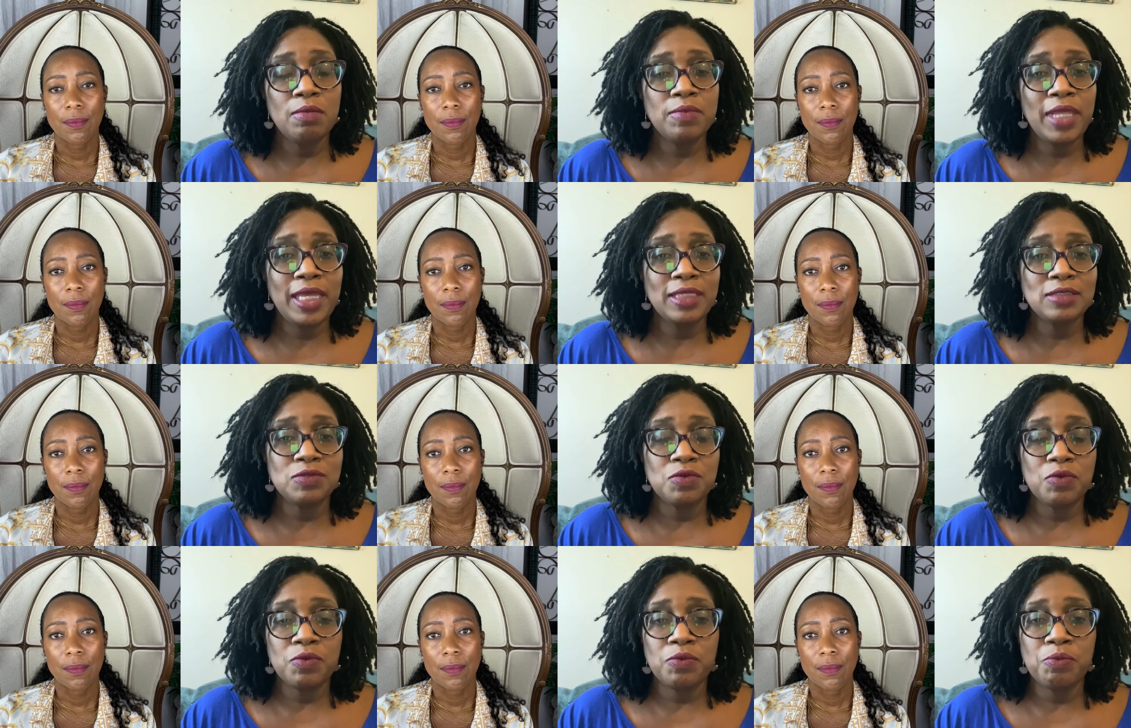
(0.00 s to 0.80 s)
Speaker 1: Um,
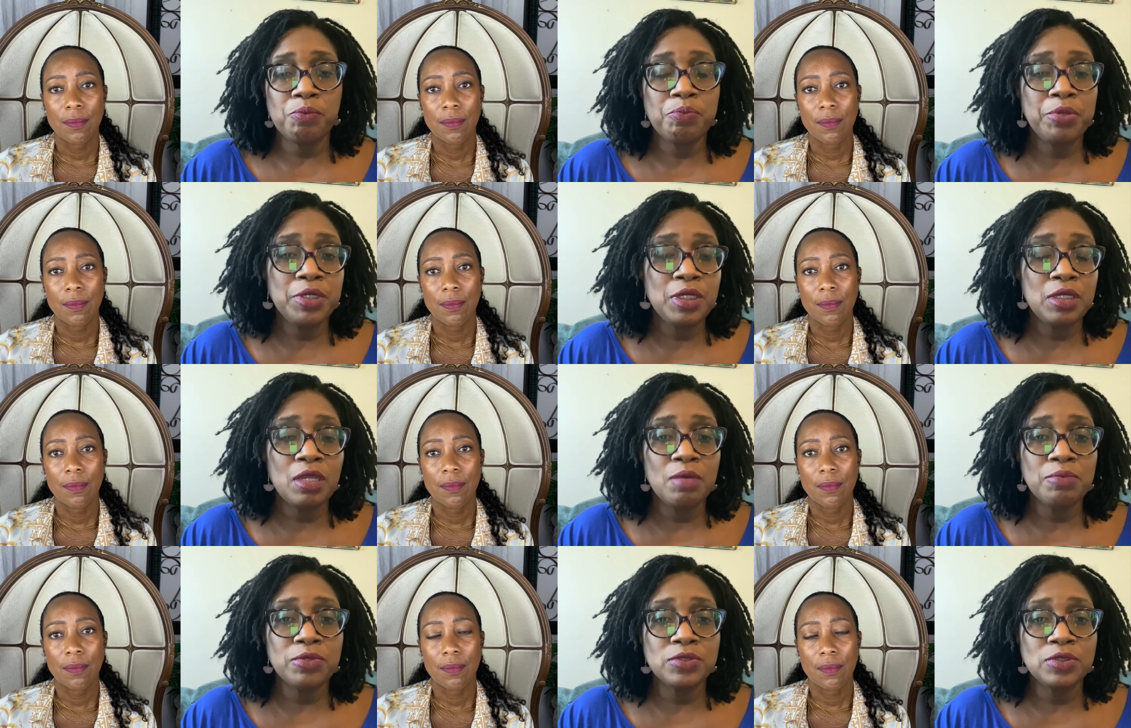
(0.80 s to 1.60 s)
that's
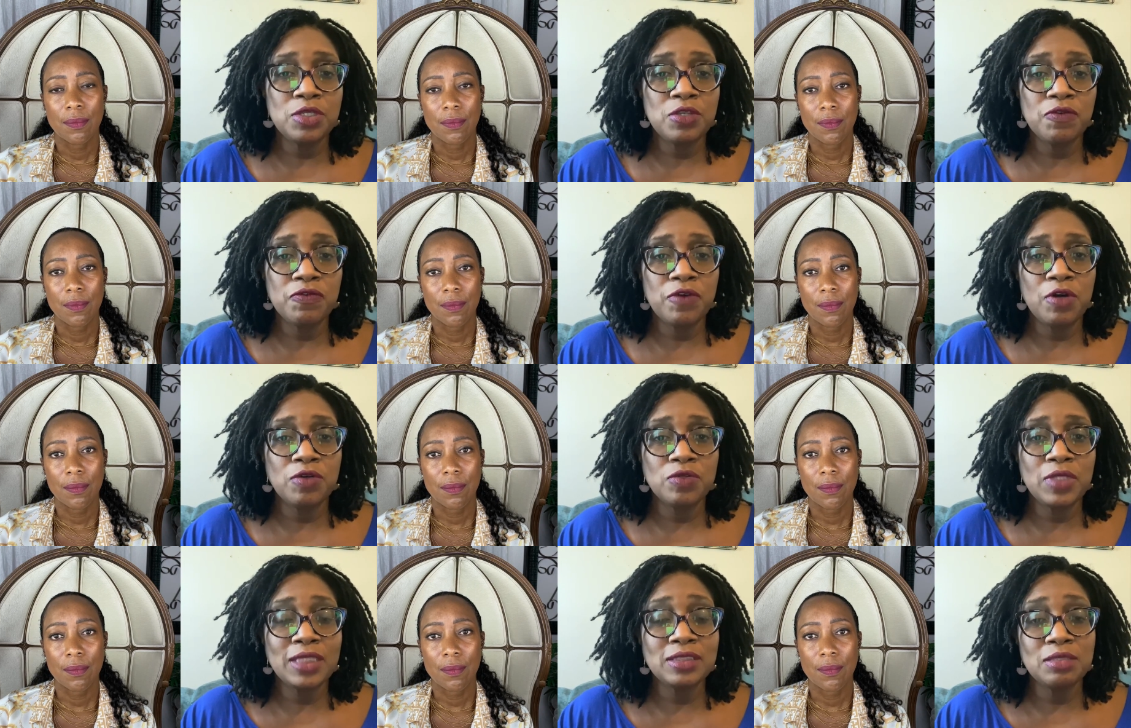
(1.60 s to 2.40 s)
putting numbers in your
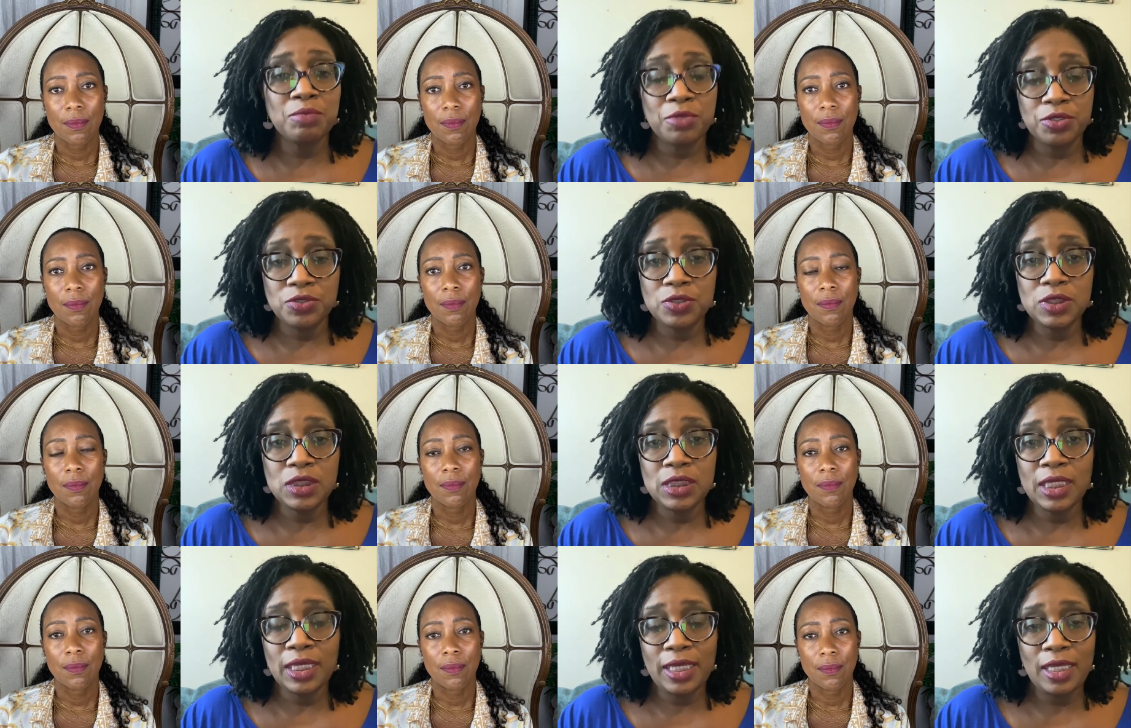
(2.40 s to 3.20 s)
phone. That's
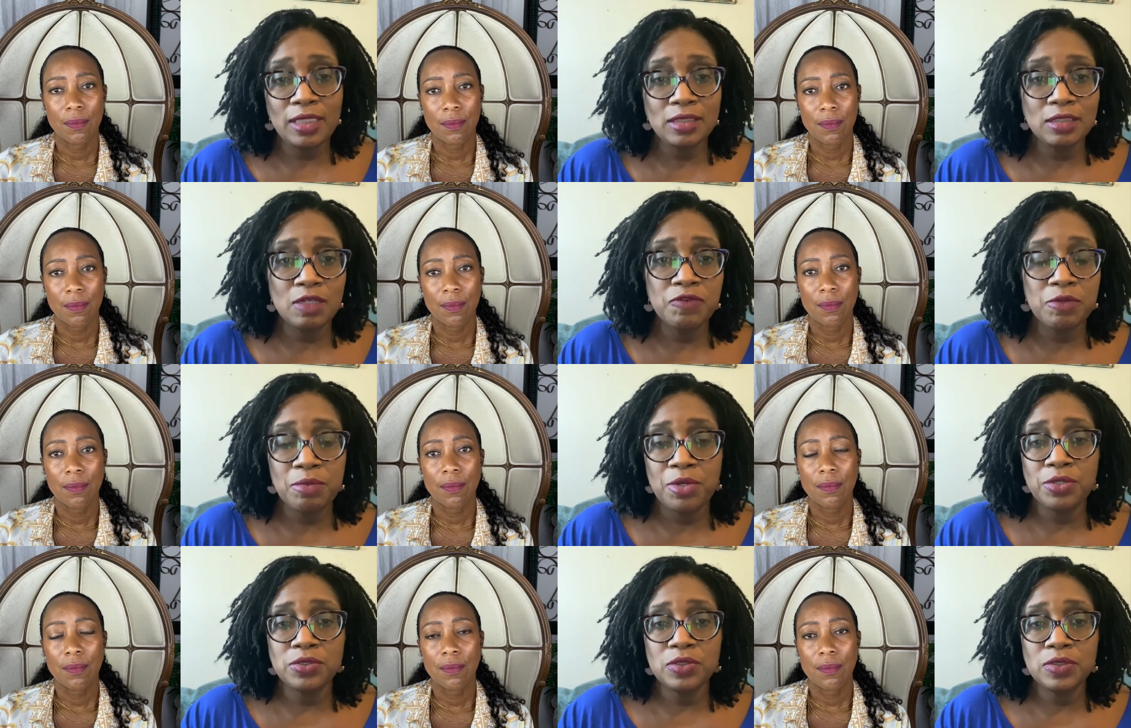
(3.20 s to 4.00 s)
emergency in case of
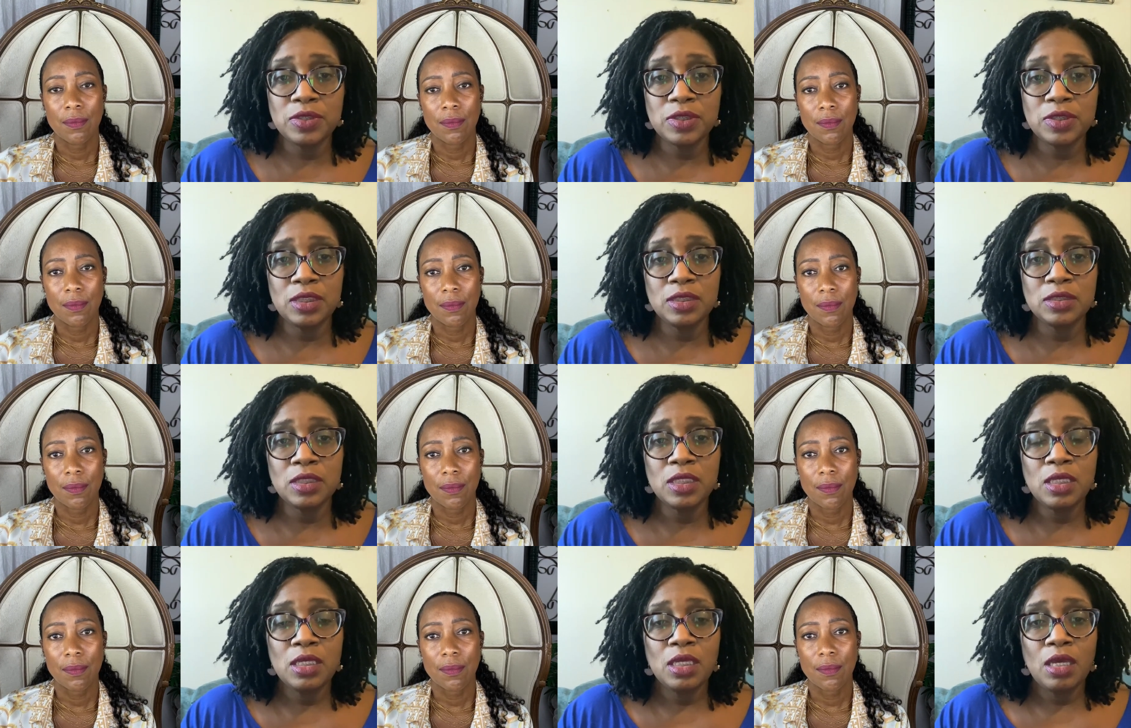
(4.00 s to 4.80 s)
emergencies.
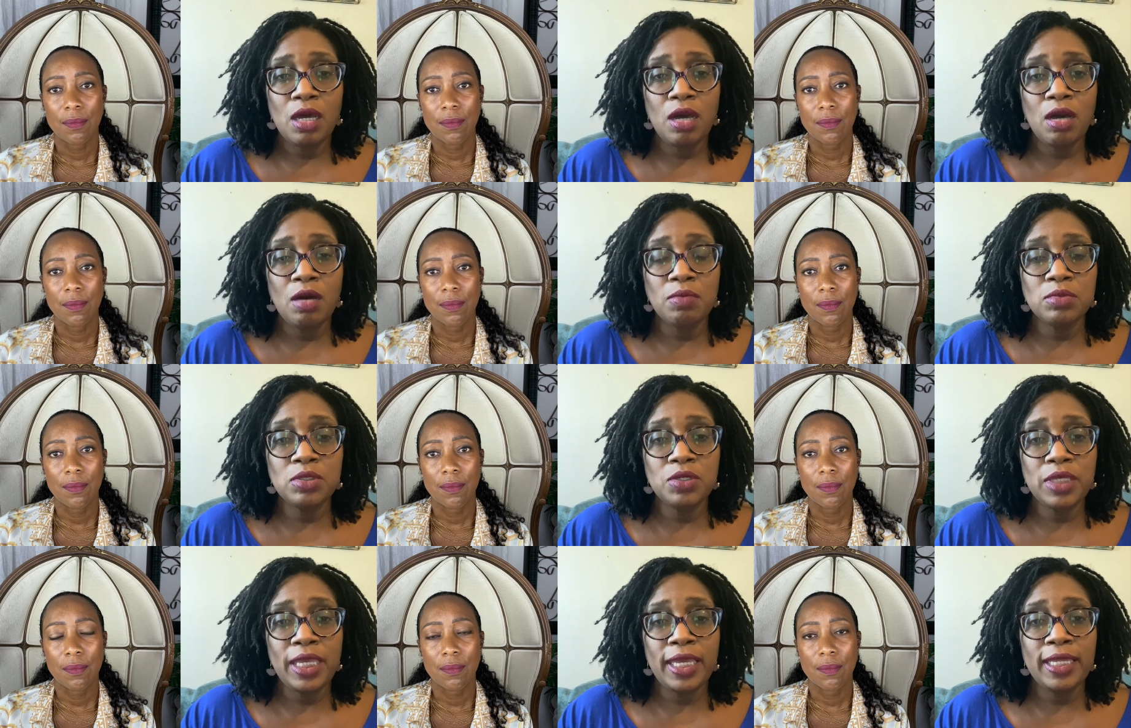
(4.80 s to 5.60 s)
Um,
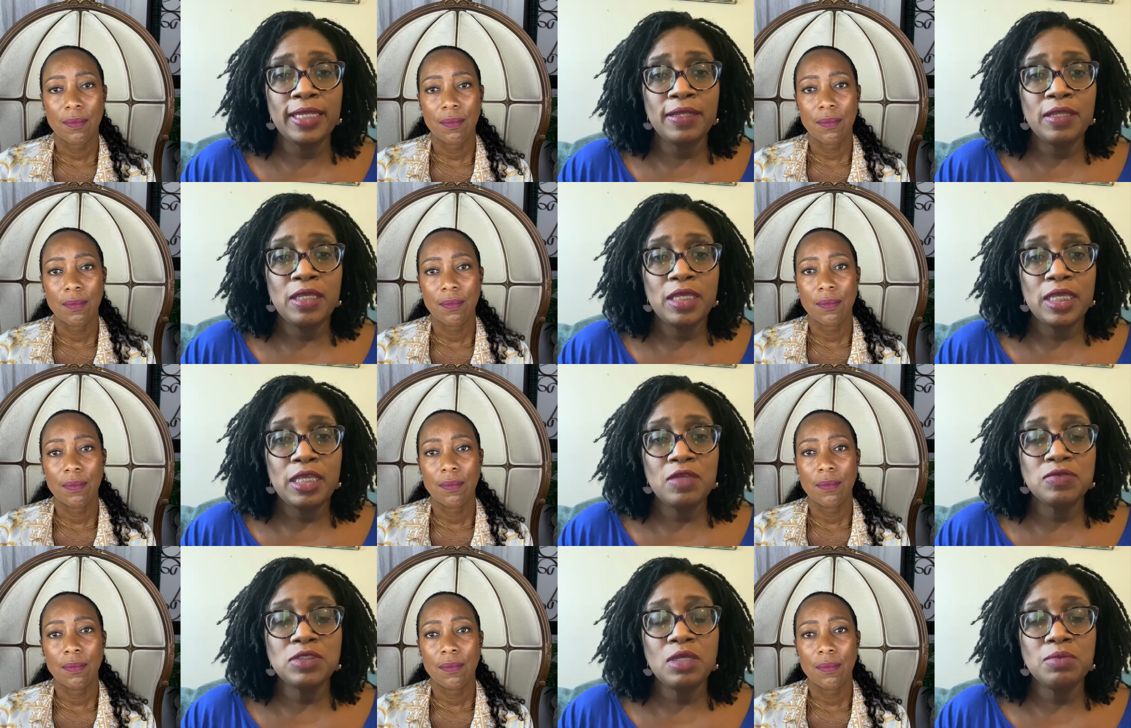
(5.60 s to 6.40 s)
look at
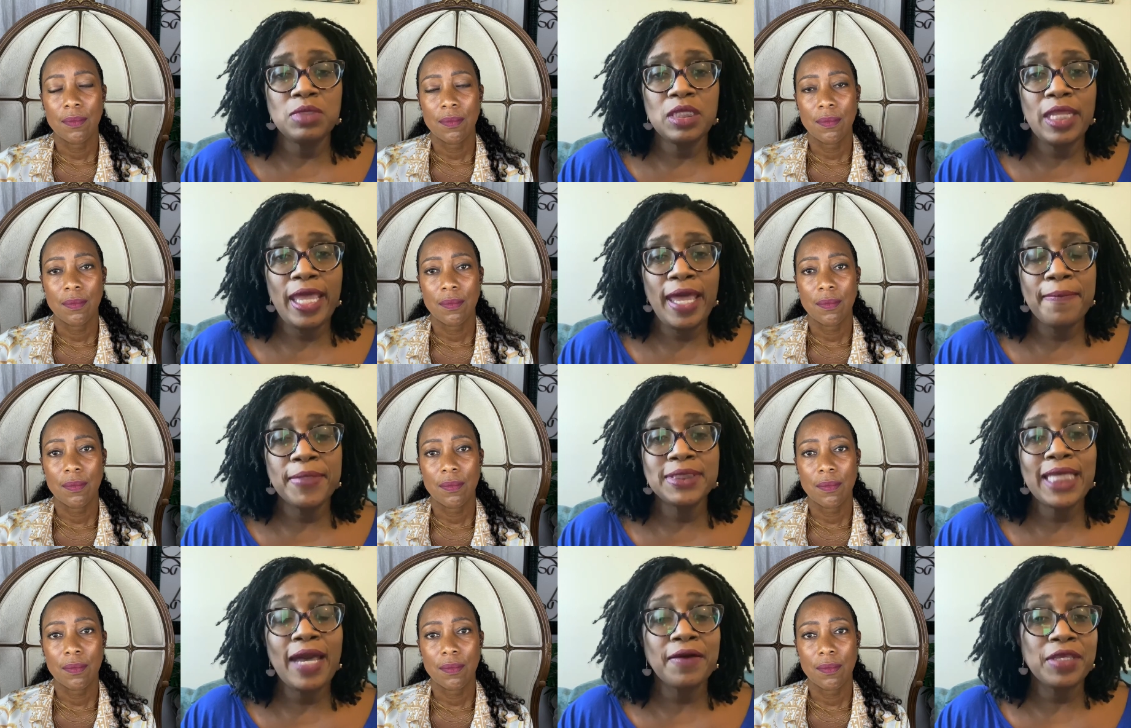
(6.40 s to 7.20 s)
if something
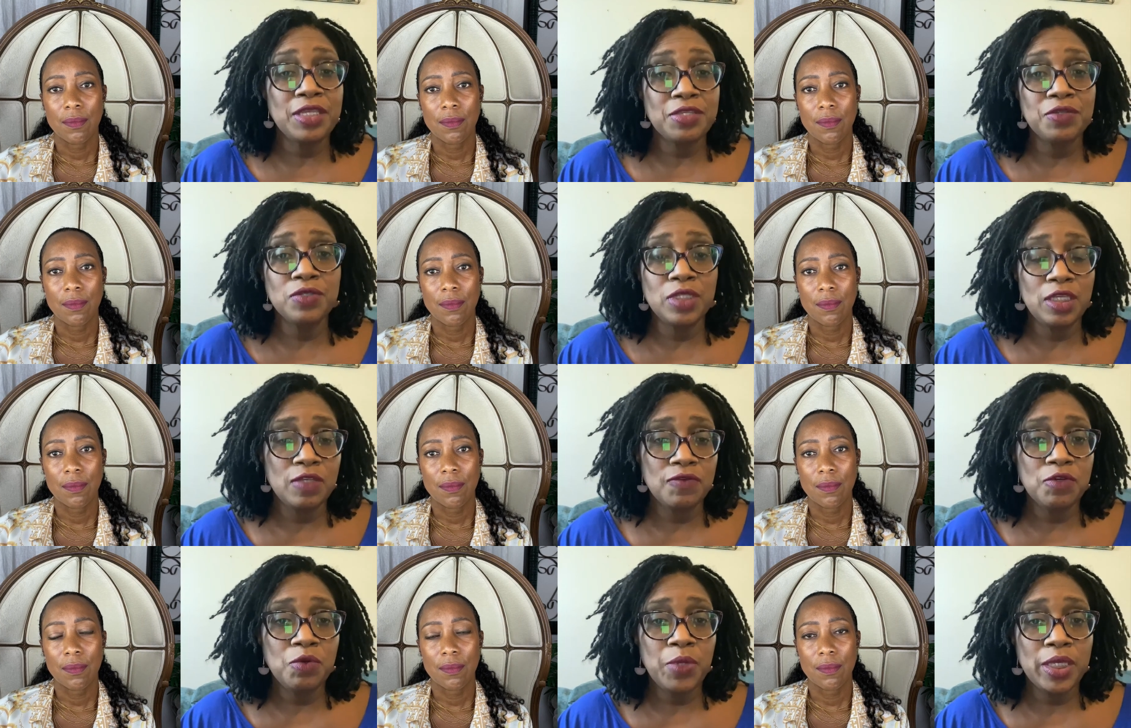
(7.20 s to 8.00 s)
happens, how can you
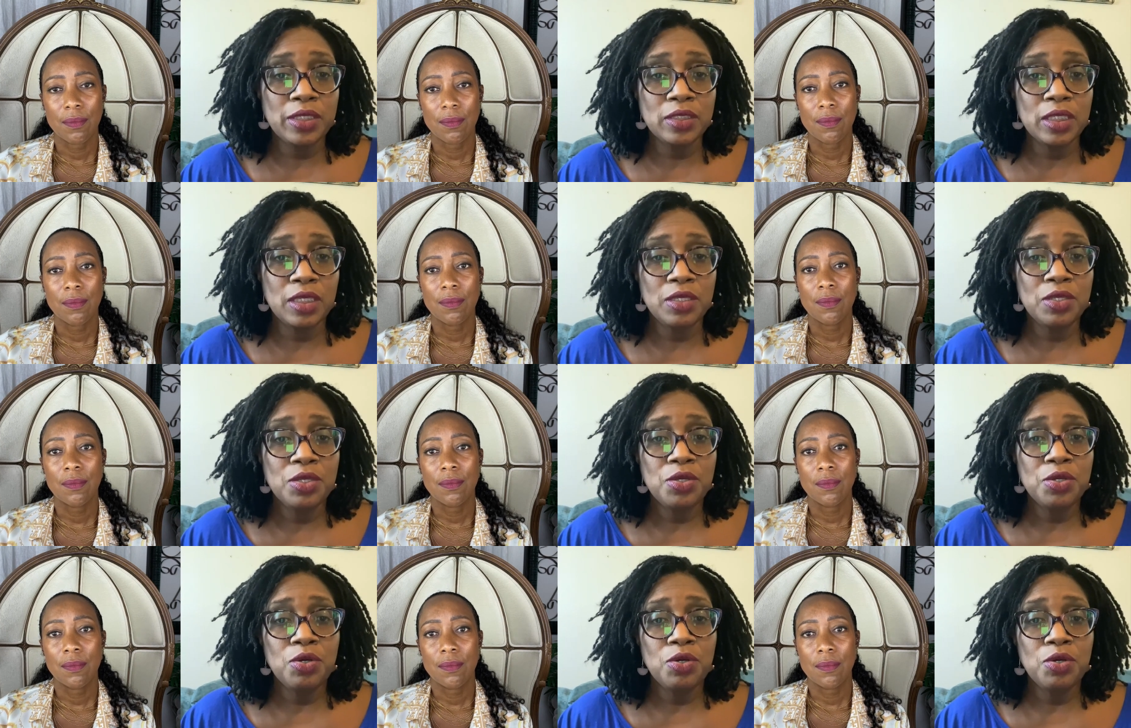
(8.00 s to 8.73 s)
leave quickly?